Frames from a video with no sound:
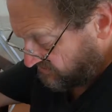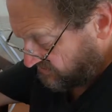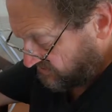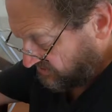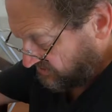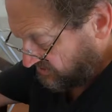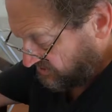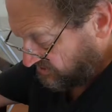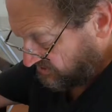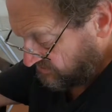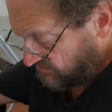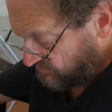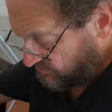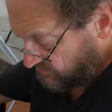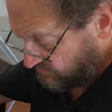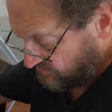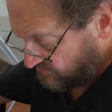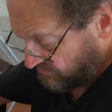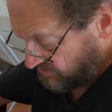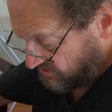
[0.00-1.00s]
you're getting
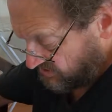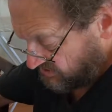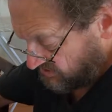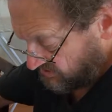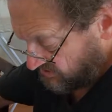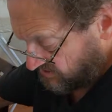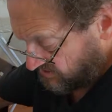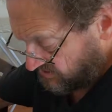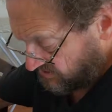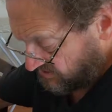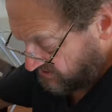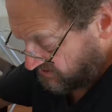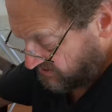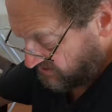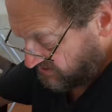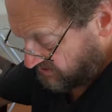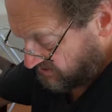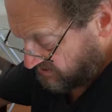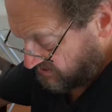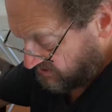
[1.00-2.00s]
towards the end,
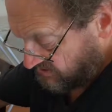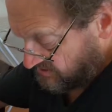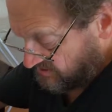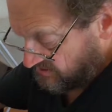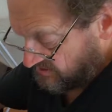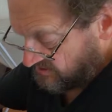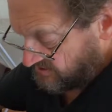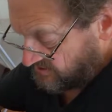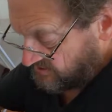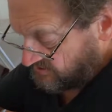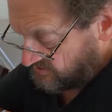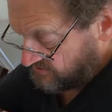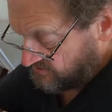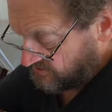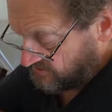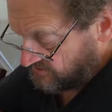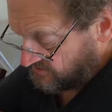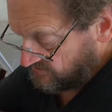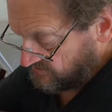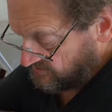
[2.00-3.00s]
so
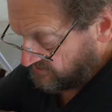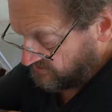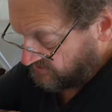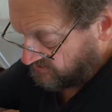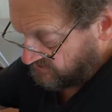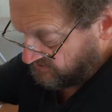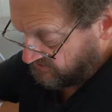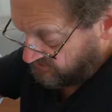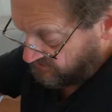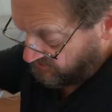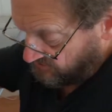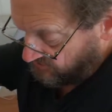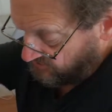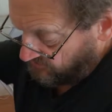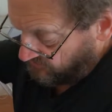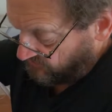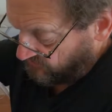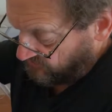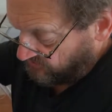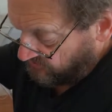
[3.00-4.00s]
then just
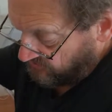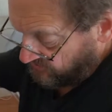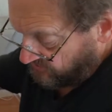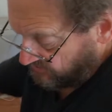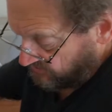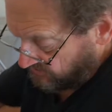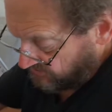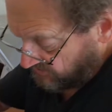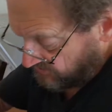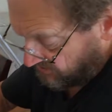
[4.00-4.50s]
lock it in a